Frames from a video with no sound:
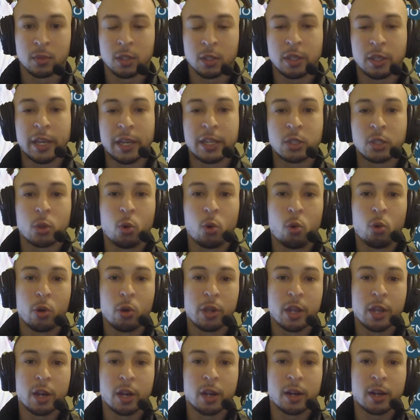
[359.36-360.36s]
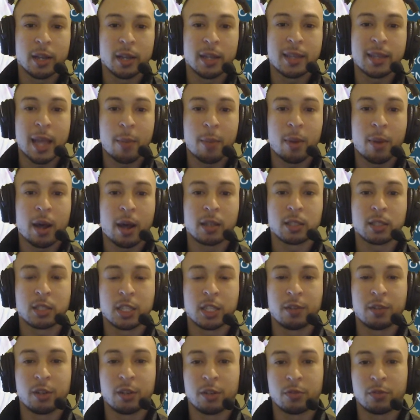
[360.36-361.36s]
Guess who they're going to get that
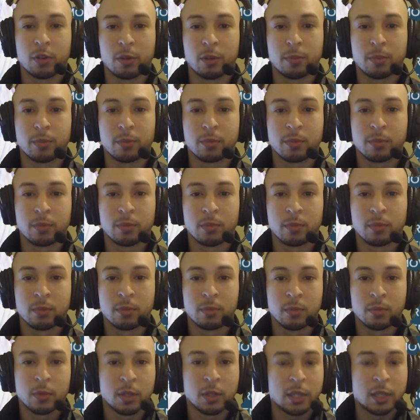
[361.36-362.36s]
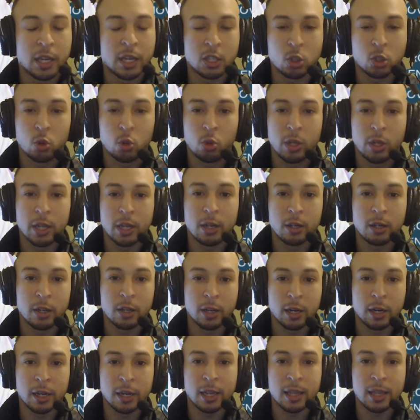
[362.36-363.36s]
positivity from? Guess who they're
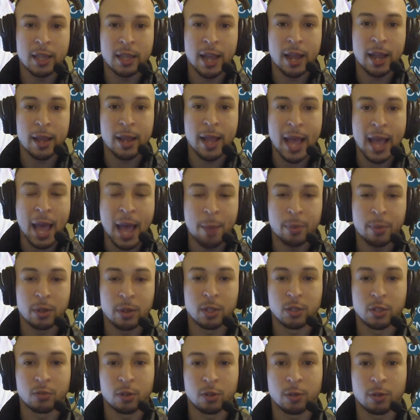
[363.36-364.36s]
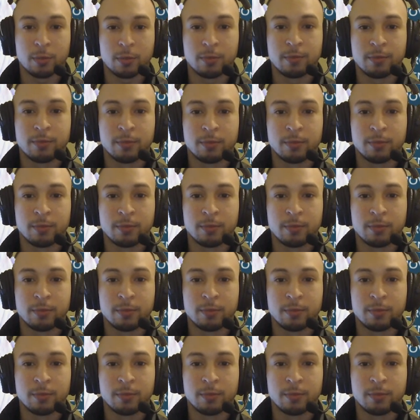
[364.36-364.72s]
going to get that happiness from?